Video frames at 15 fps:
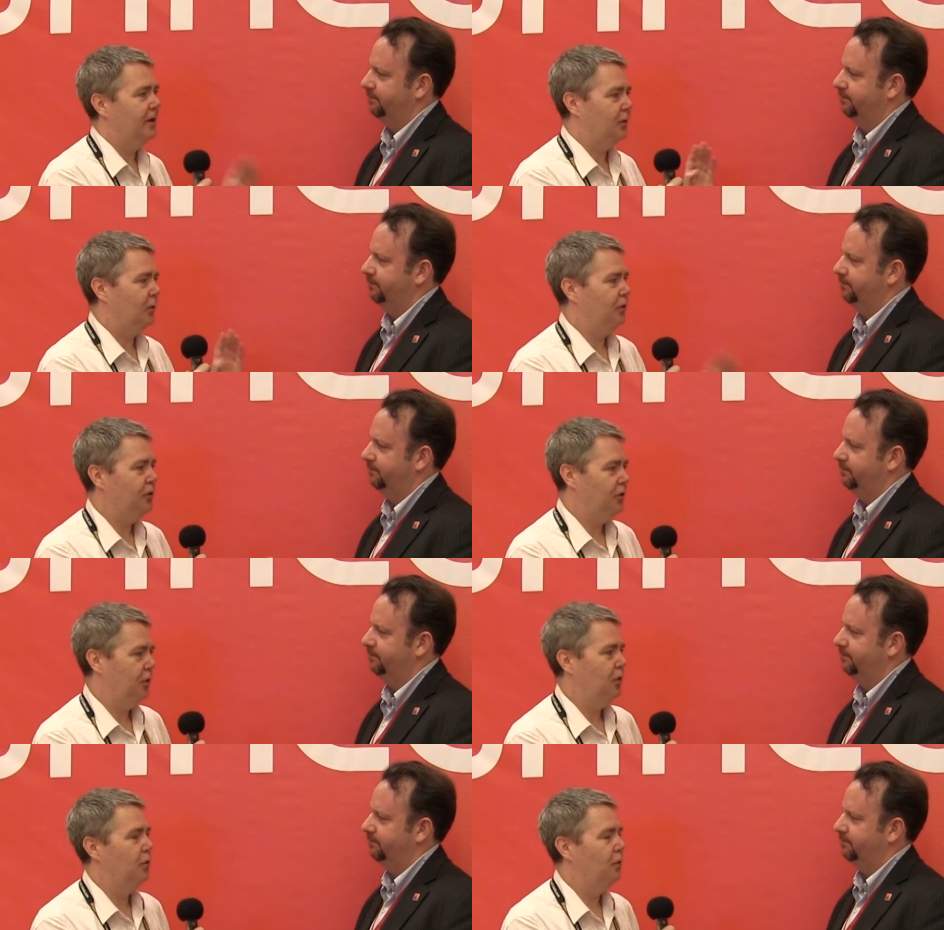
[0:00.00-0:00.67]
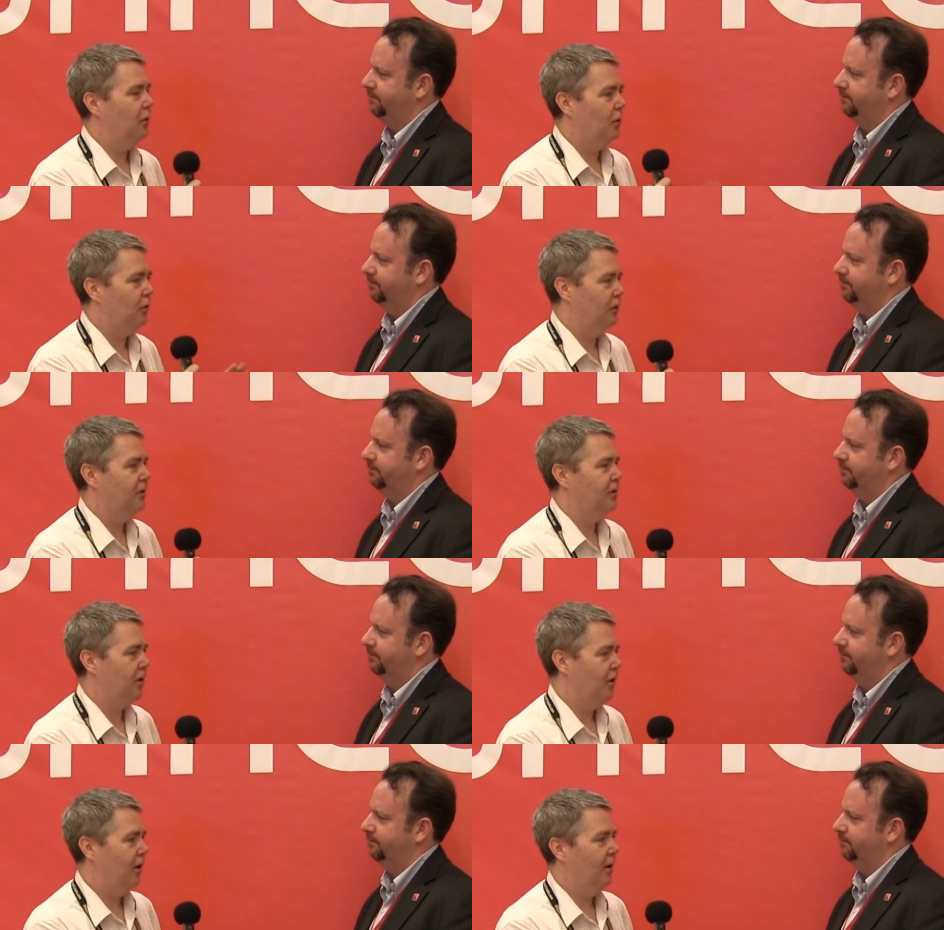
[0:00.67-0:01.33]
Speaker 1: That's what you do all
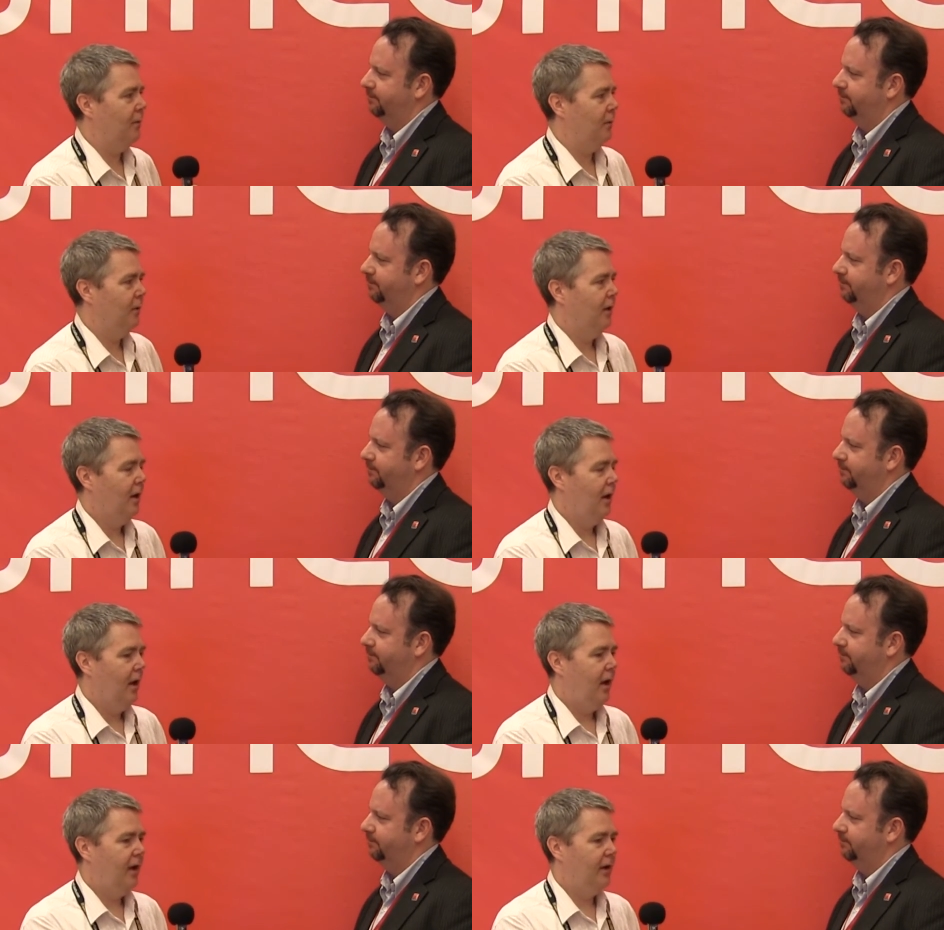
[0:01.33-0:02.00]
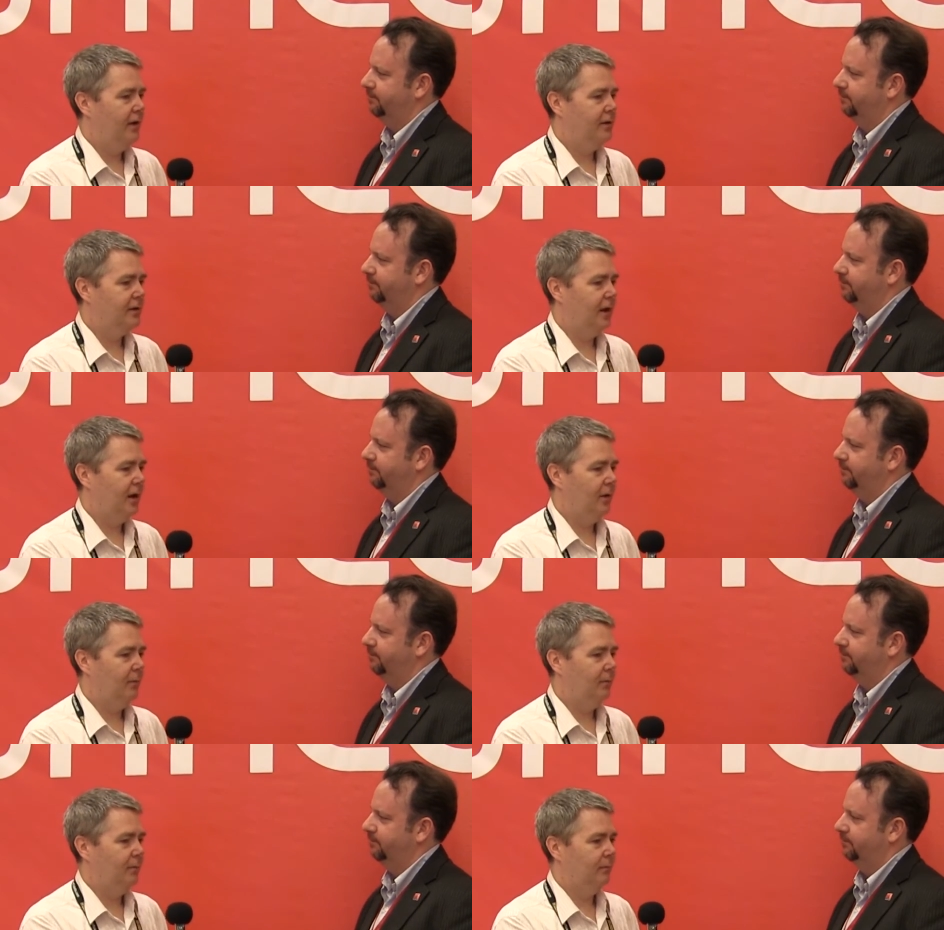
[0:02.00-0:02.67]
the time, and
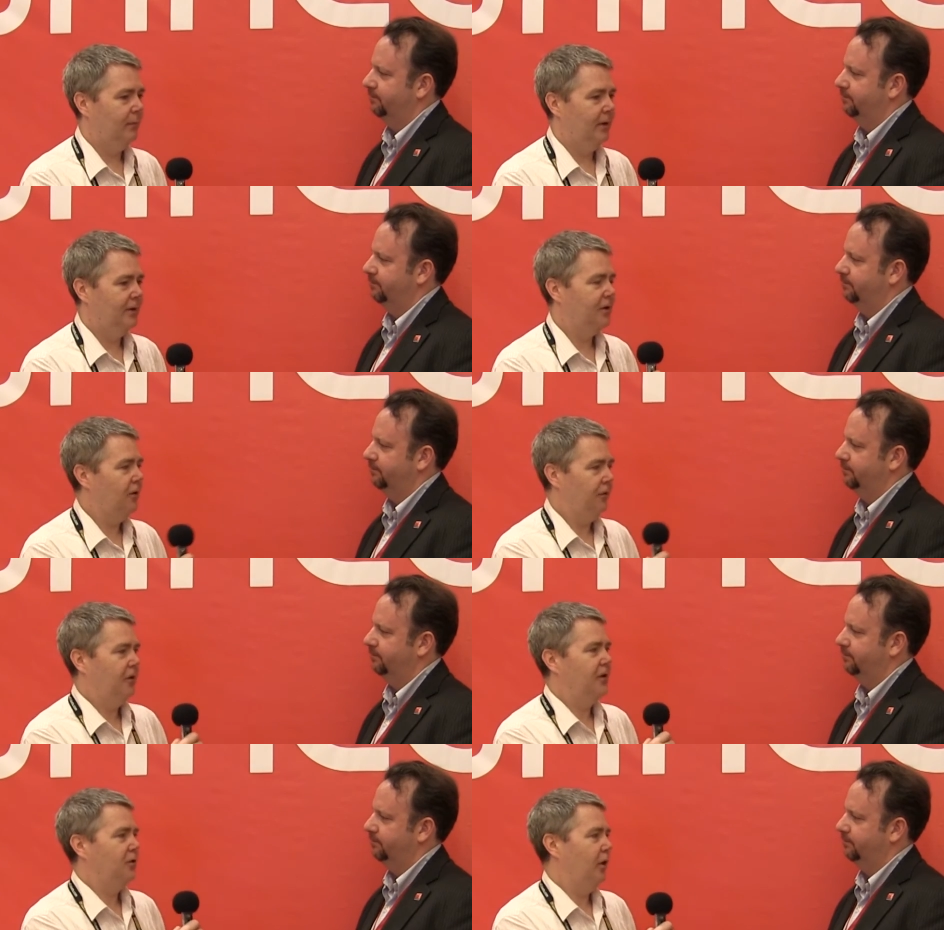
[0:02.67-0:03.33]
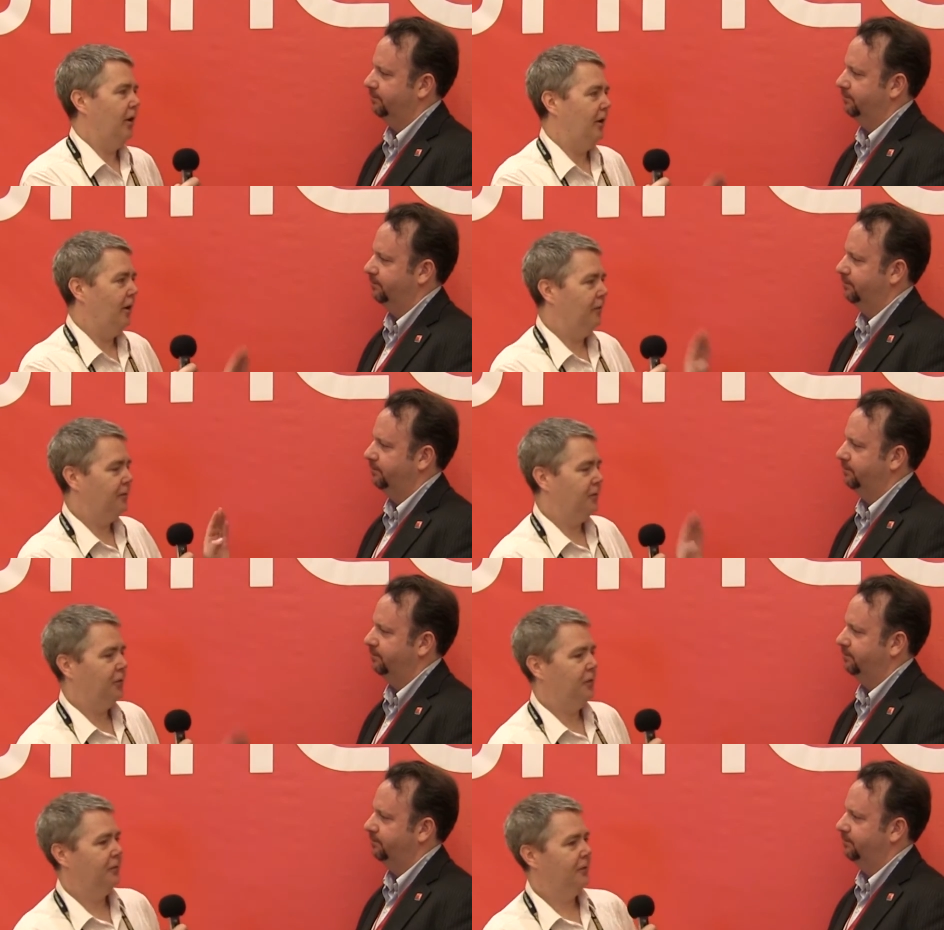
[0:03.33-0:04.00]
um, it's so frustrating.
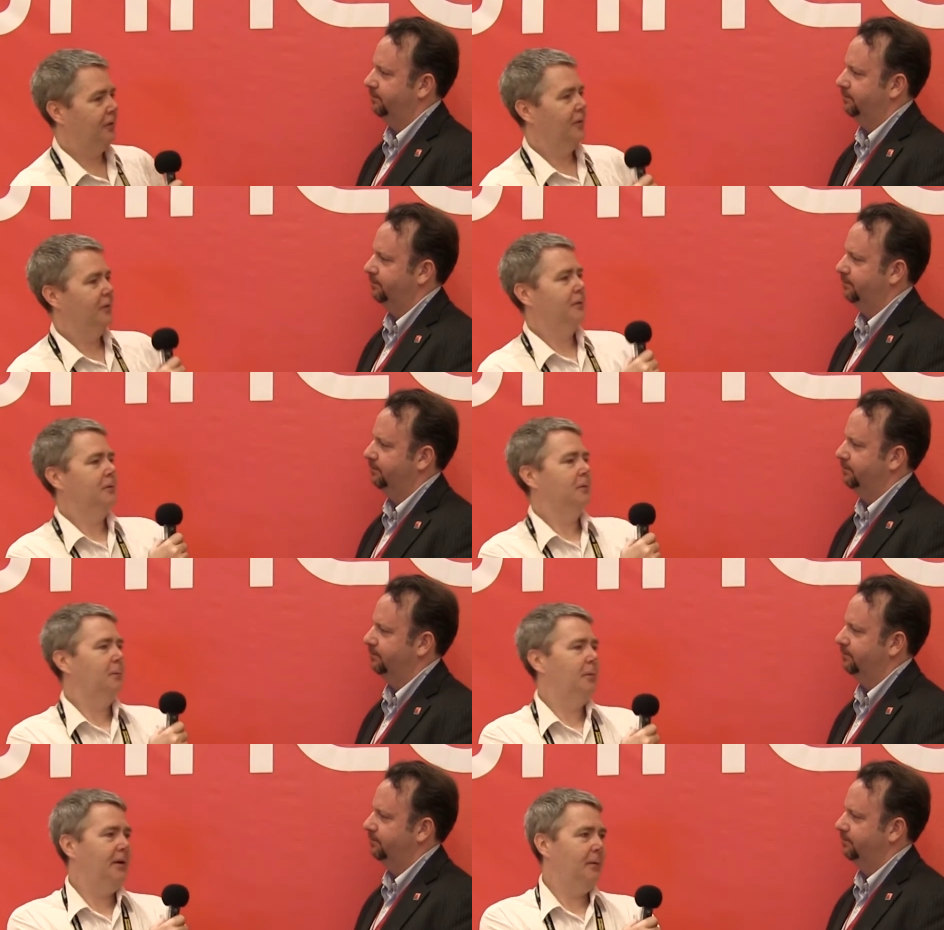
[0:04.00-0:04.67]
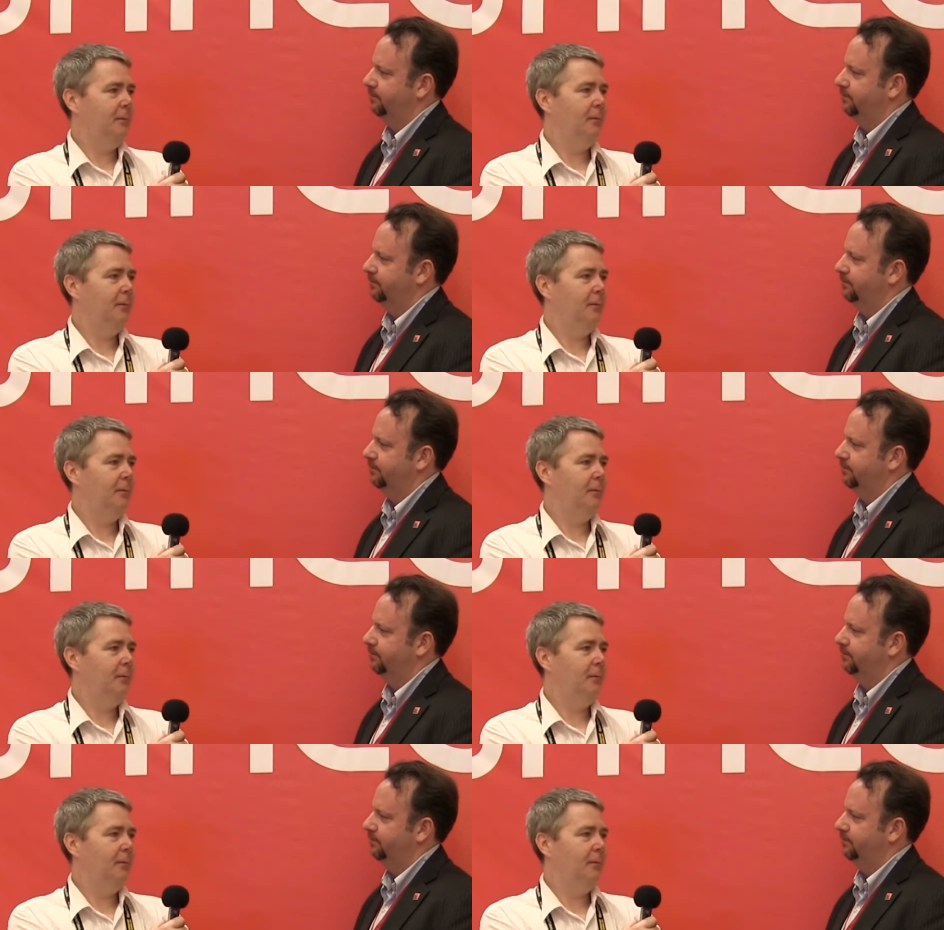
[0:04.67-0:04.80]
I've sort of